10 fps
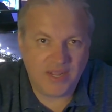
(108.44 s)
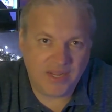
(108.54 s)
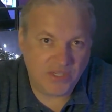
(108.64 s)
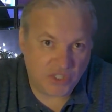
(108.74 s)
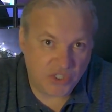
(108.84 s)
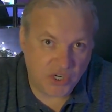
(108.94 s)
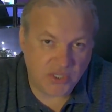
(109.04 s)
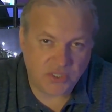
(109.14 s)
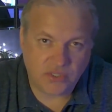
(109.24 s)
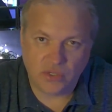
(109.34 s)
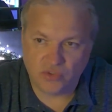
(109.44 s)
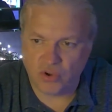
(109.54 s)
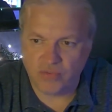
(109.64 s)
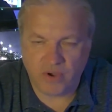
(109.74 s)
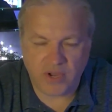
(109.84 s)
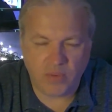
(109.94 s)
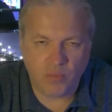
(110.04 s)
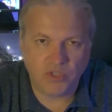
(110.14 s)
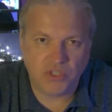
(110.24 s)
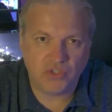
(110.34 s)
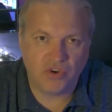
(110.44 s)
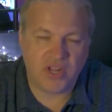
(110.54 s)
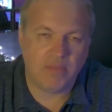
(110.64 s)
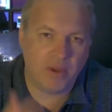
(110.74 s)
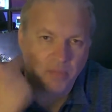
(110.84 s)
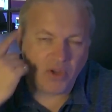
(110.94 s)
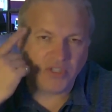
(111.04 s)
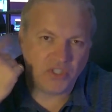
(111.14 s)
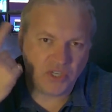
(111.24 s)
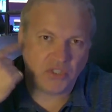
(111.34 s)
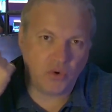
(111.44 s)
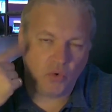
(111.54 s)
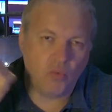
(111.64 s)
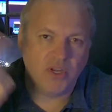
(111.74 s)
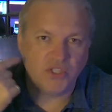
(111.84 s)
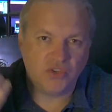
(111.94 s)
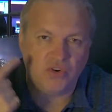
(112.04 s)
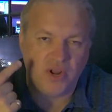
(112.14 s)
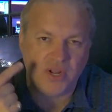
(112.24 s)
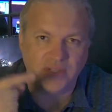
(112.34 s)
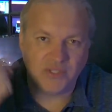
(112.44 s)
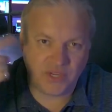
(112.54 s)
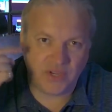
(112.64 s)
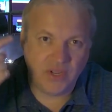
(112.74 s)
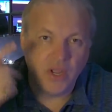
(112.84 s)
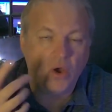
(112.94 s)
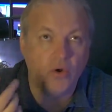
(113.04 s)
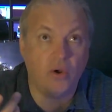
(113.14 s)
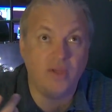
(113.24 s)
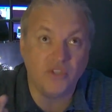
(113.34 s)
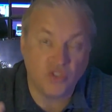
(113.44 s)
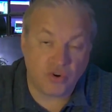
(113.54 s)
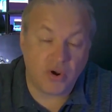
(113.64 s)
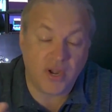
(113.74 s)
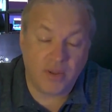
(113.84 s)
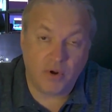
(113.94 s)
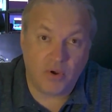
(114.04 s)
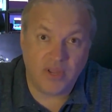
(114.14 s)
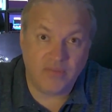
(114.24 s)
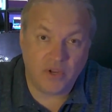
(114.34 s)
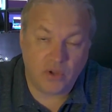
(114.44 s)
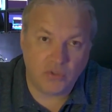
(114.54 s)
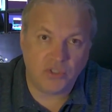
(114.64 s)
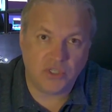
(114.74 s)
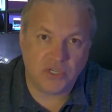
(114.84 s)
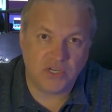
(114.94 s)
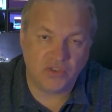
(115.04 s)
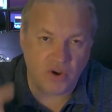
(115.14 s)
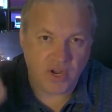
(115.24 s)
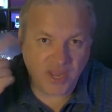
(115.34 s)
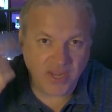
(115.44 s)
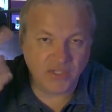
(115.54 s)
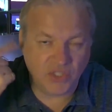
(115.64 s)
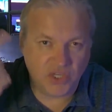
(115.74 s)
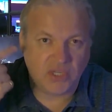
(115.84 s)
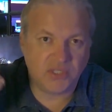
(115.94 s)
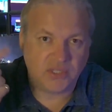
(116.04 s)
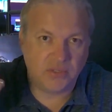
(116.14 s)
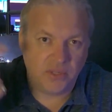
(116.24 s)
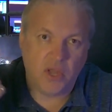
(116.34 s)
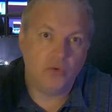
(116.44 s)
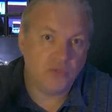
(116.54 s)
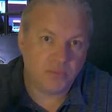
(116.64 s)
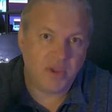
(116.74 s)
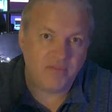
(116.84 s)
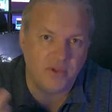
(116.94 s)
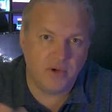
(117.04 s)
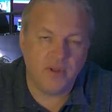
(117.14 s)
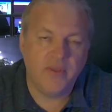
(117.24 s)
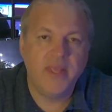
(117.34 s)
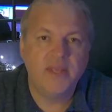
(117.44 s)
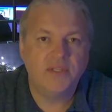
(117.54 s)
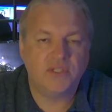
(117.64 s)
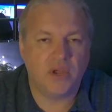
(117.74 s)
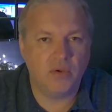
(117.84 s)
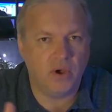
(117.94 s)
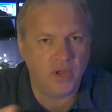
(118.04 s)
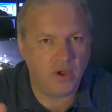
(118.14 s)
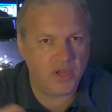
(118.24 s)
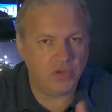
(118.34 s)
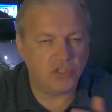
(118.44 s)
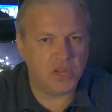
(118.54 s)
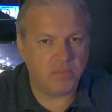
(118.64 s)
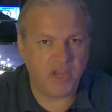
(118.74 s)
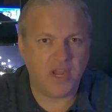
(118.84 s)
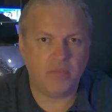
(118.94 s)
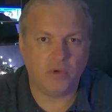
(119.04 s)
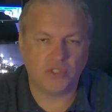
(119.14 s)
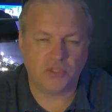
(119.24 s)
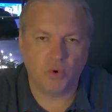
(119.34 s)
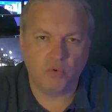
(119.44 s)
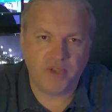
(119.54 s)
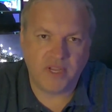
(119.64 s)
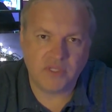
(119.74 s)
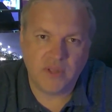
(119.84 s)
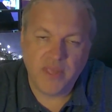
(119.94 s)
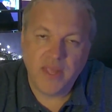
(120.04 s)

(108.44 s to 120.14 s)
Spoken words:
It's just the truth. I can watch a trick and my mind's just always trying to, or not even trying, I'm not even consciously trying, it just knows method. So I usually pick up on small things.